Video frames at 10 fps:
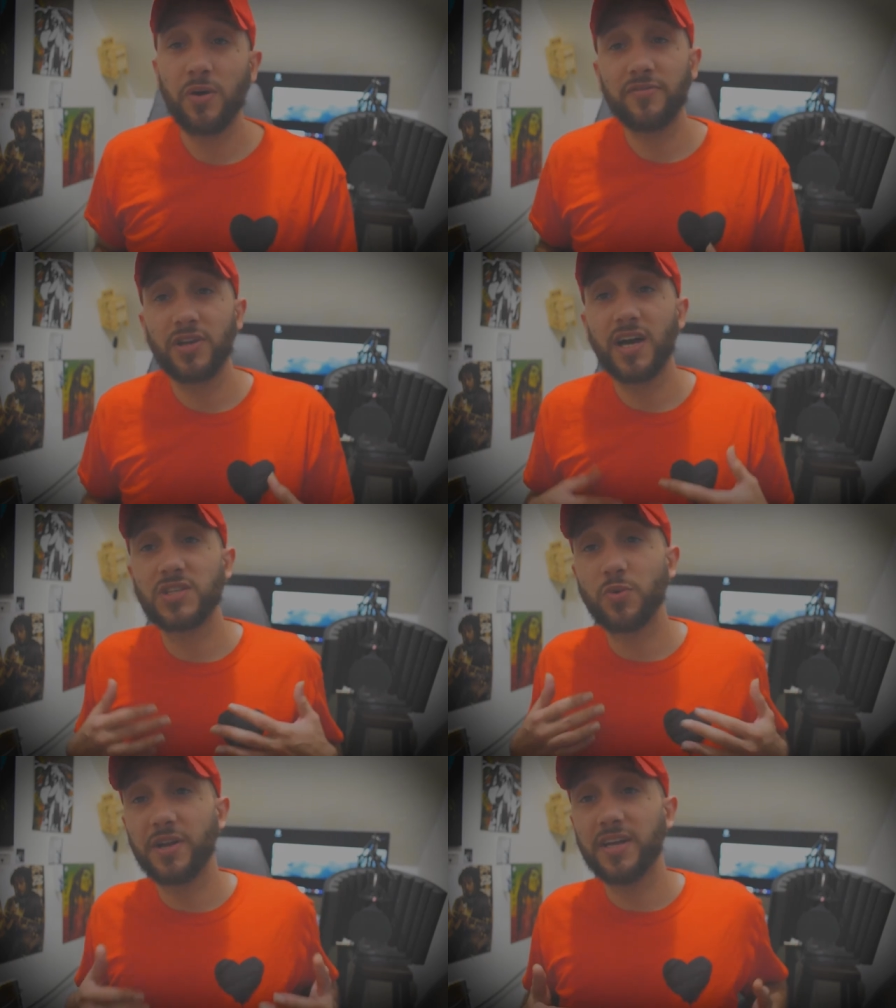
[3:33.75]
if you
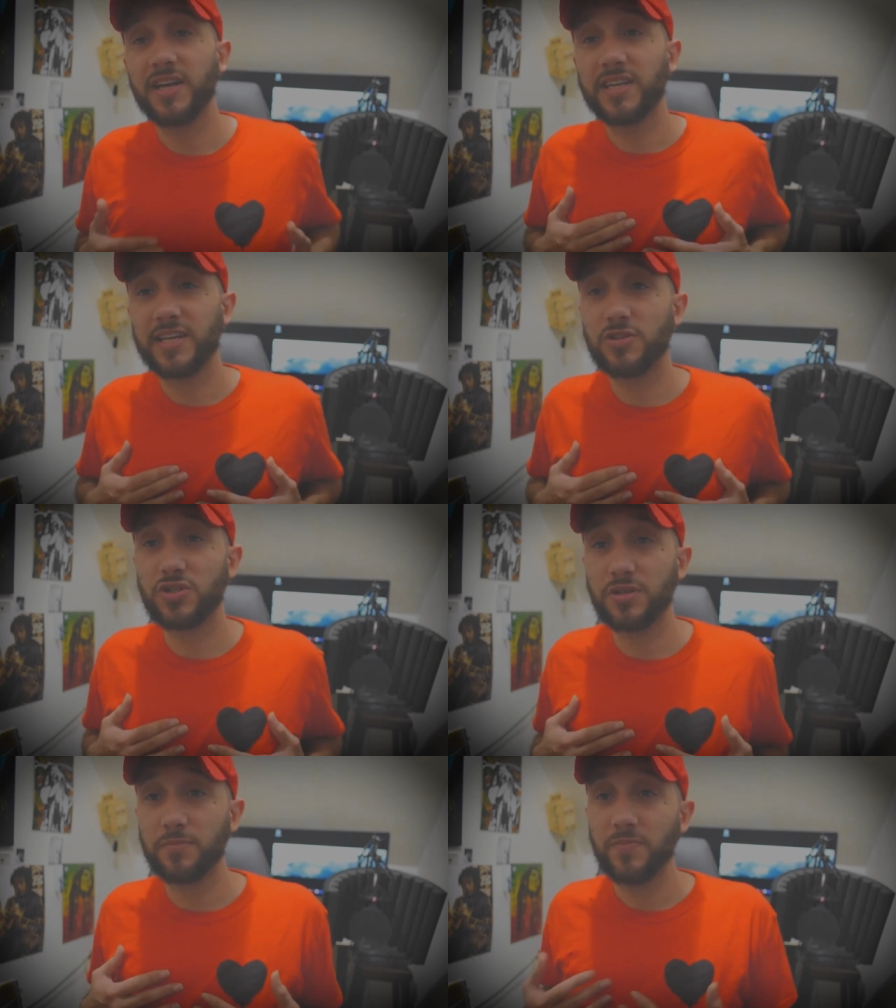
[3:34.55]
guys want to
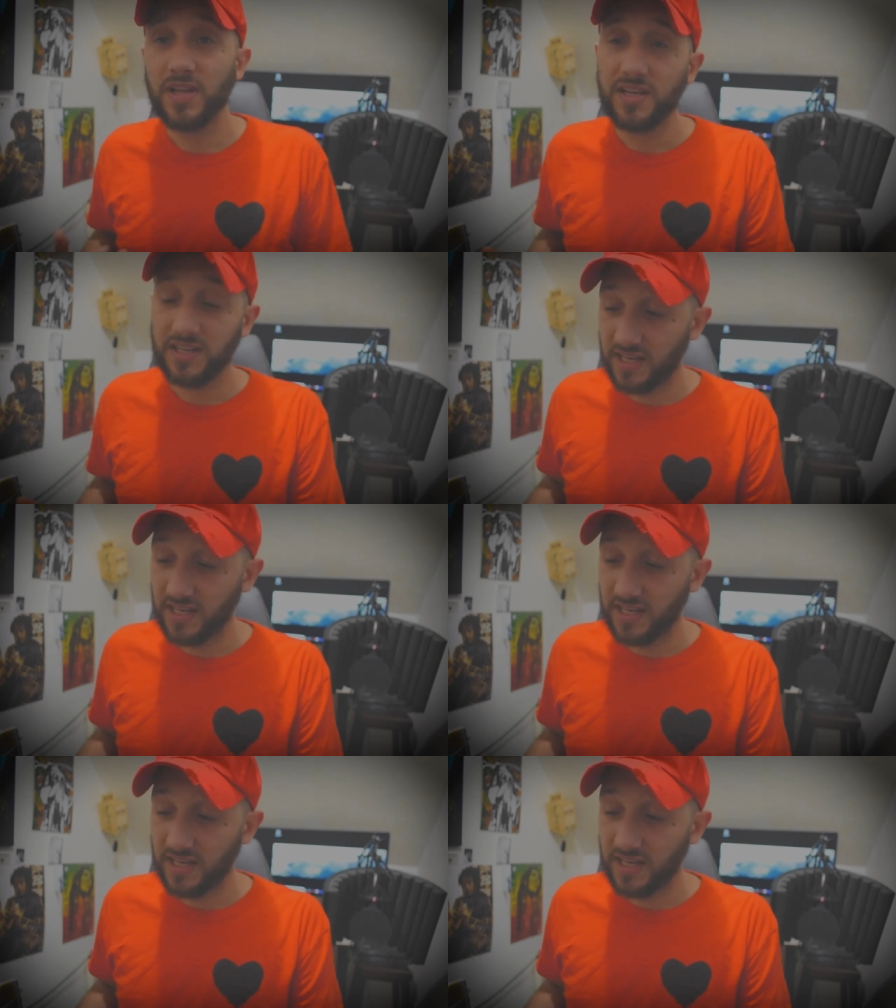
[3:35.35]
get